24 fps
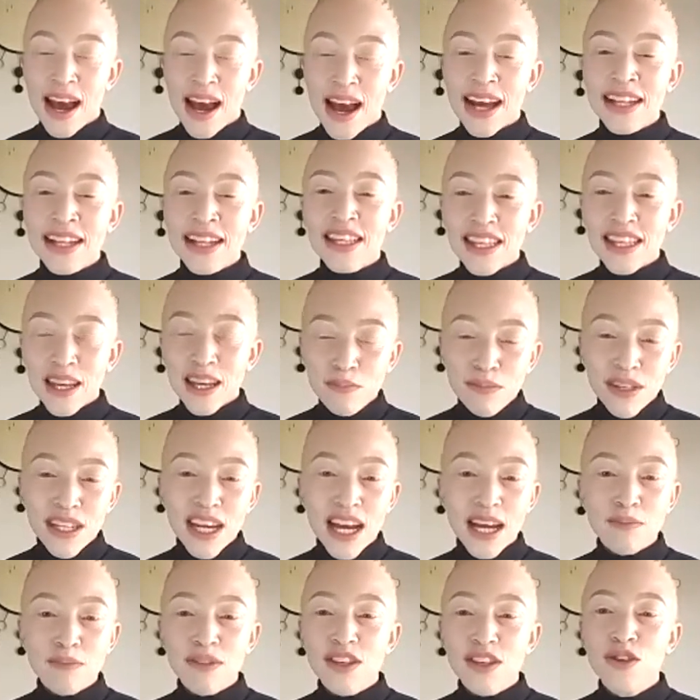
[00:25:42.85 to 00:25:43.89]
And
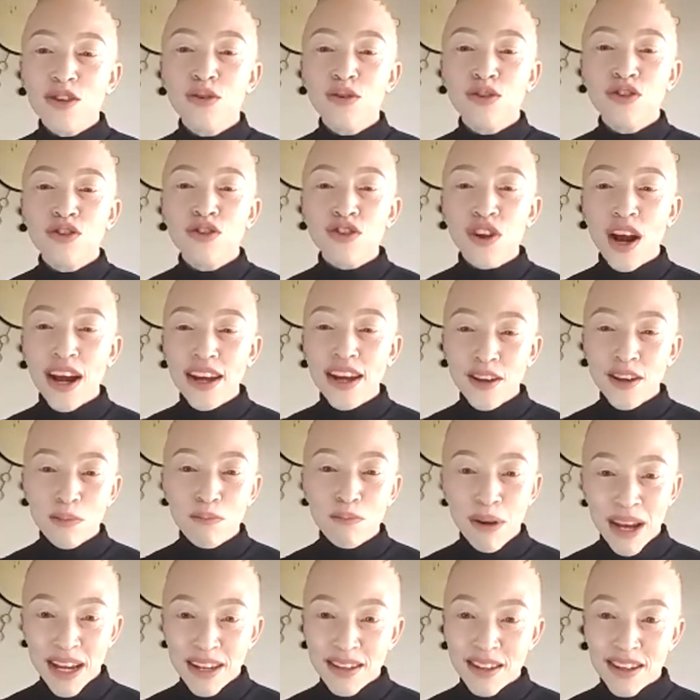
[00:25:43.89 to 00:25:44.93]
sometimes you try your
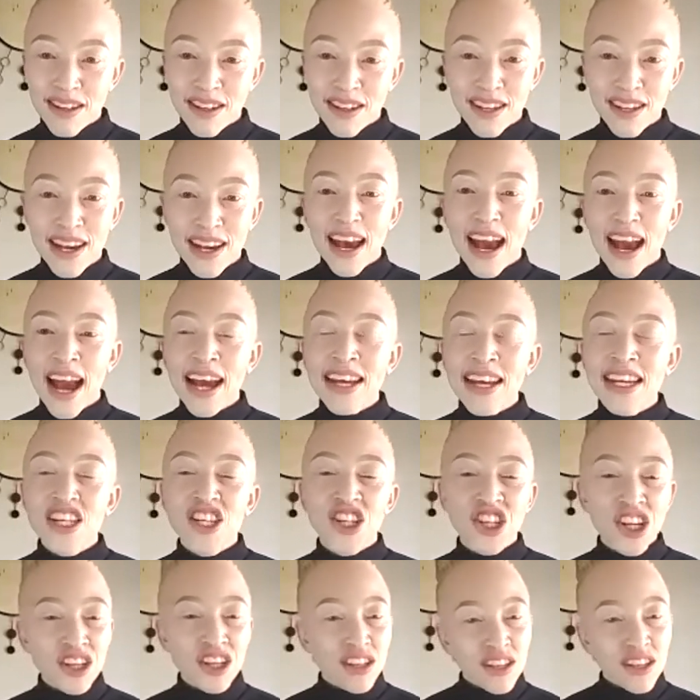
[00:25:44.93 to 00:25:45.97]
best and it
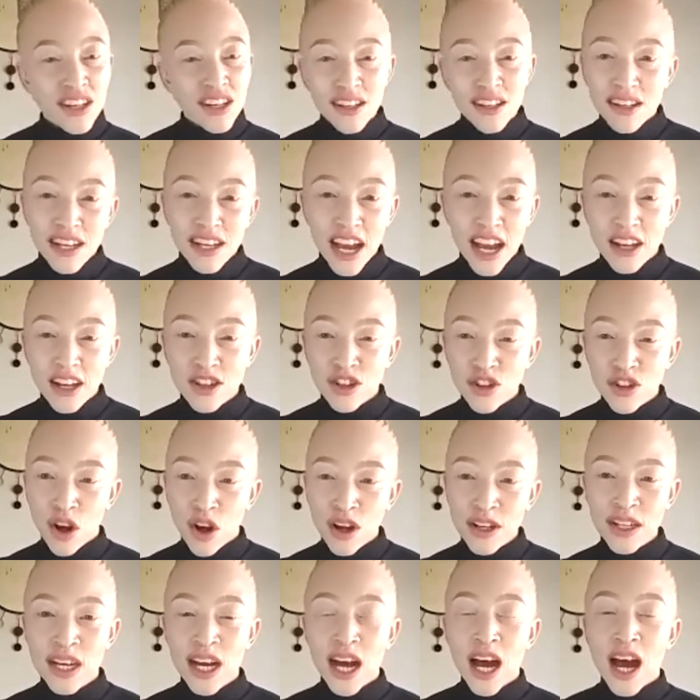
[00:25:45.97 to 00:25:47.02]
just doesn't catch
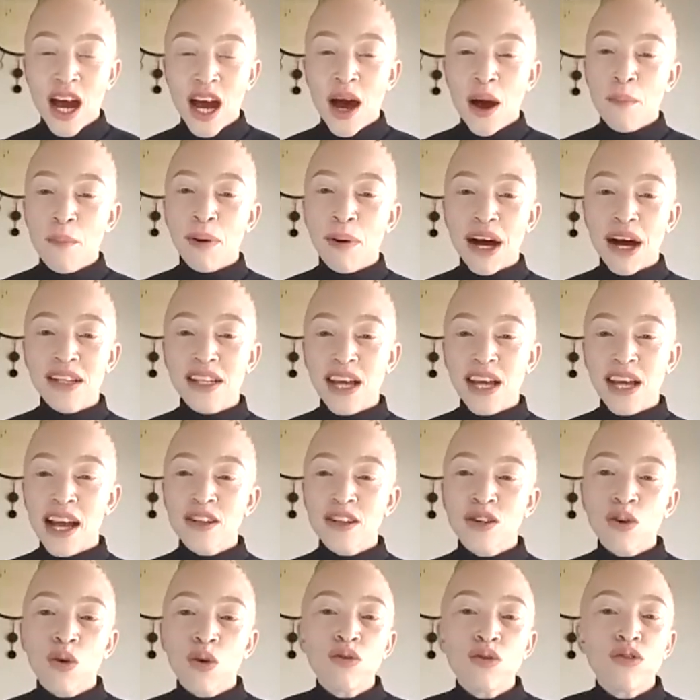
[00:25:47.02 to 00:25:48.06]
on. But I
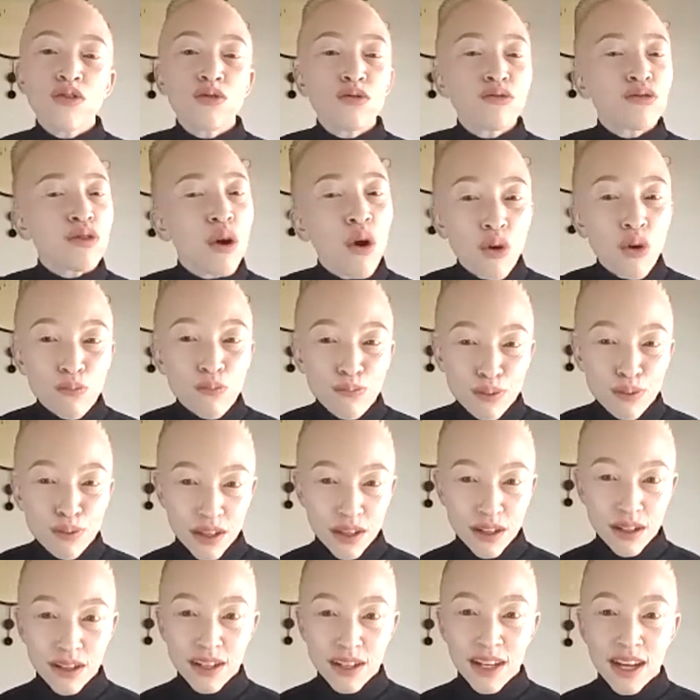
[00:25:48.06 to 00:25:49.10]
don't lose hope,
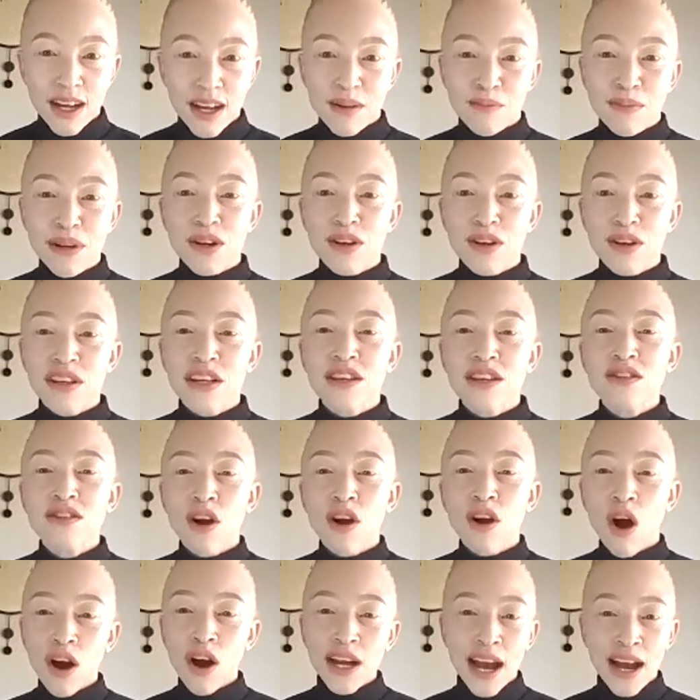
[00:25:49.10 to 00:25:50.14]
because as
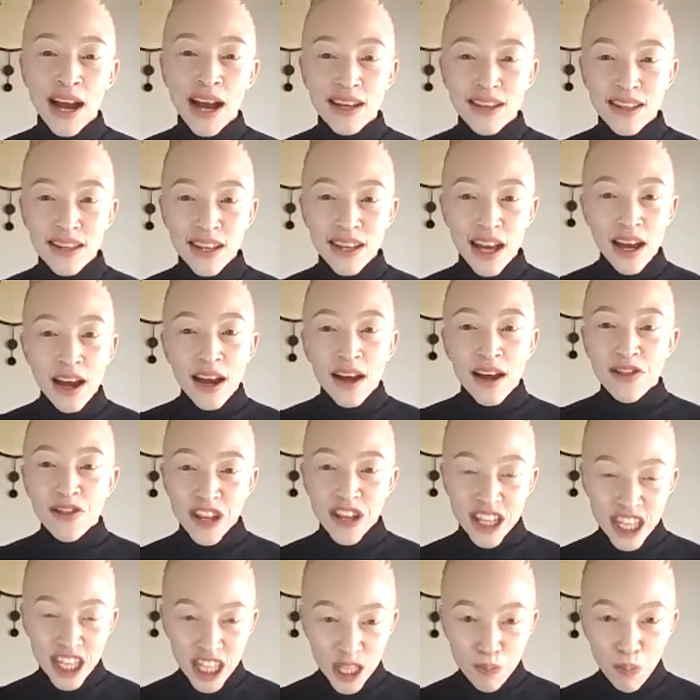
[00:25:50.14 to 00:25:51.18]
long as the
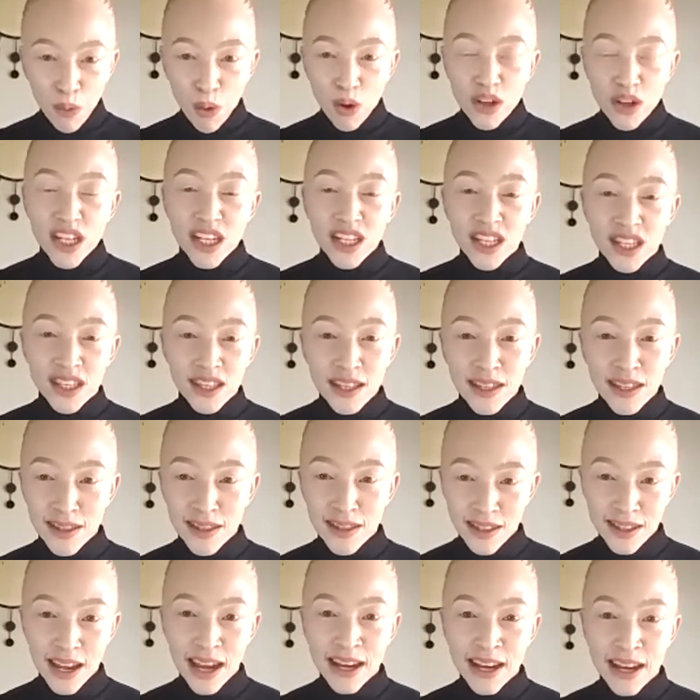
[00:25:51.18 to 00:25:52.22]
sport
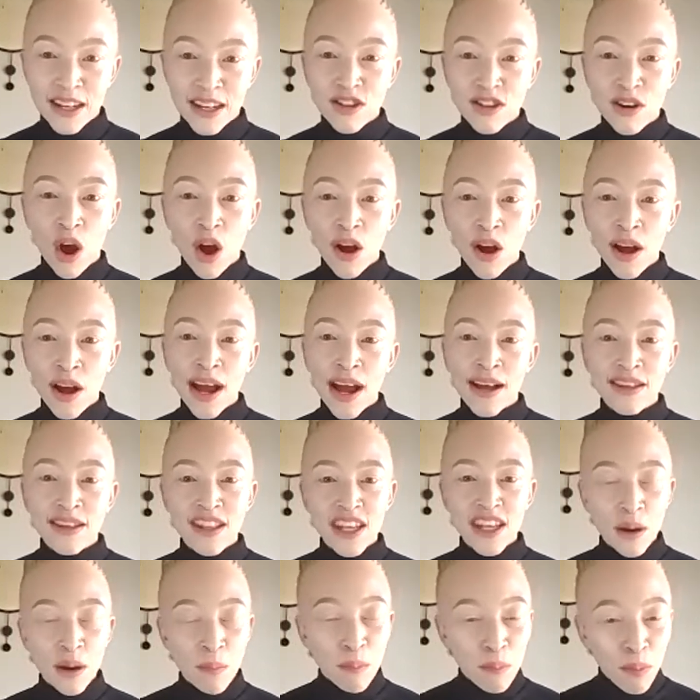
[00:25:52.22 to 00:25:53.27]
exists and as long as
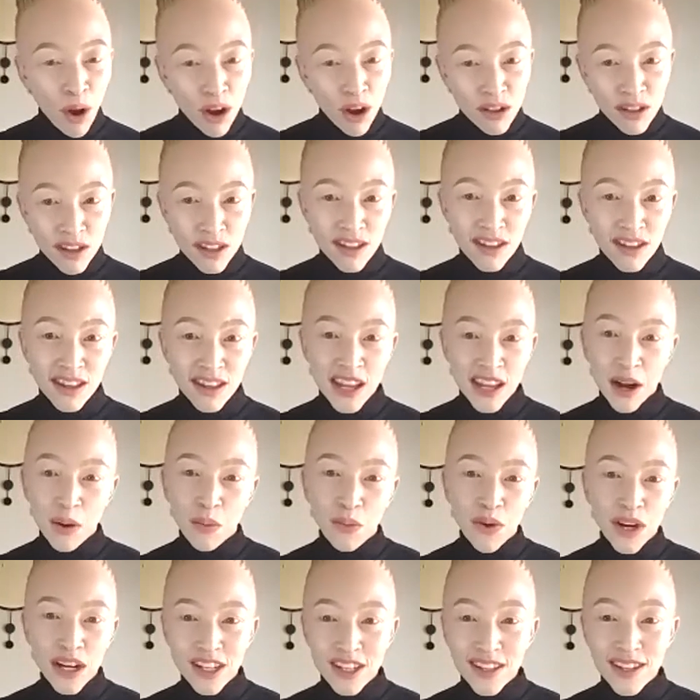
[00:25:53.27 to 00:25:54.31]
there are boxers that are
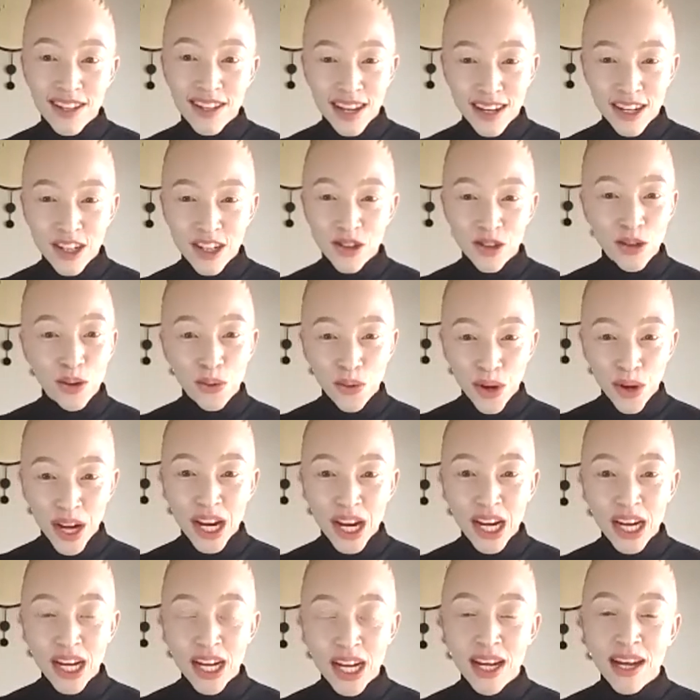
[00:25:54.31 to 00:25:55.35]
willing to get into the
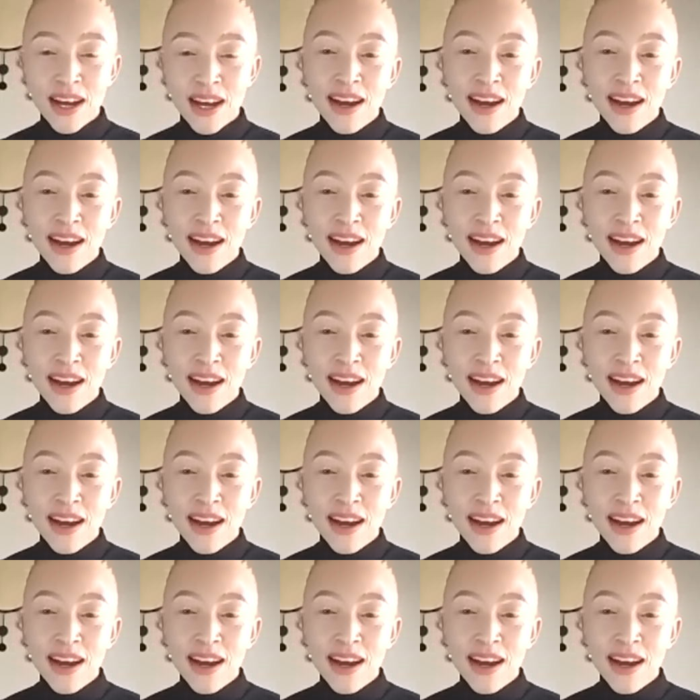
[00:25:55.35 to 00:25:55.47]
ring,